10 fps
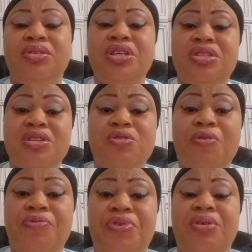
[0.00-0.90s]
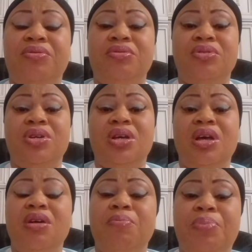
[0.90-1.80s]
This is not fair.
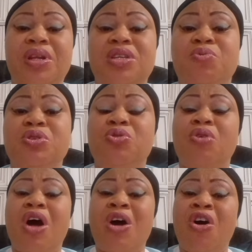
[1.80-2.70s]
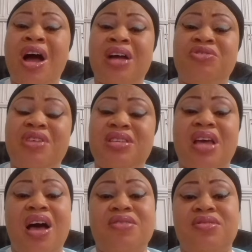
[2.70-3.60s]
Please, we should all
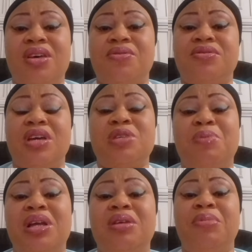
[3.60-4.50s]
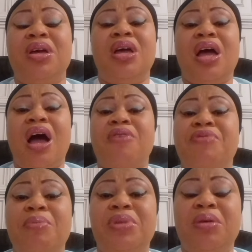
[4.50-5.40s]
address ourselves, especially our
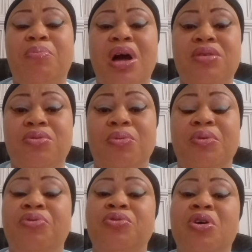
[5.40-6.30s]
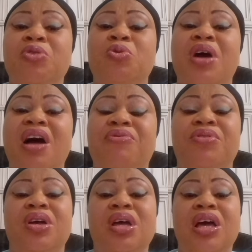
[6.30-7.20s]
family back home. If you know you have,
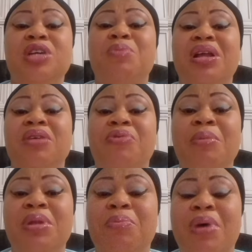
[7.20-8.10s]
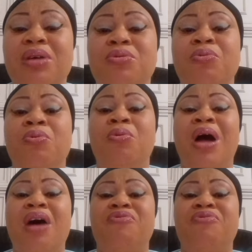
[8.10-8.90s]
especially family back home who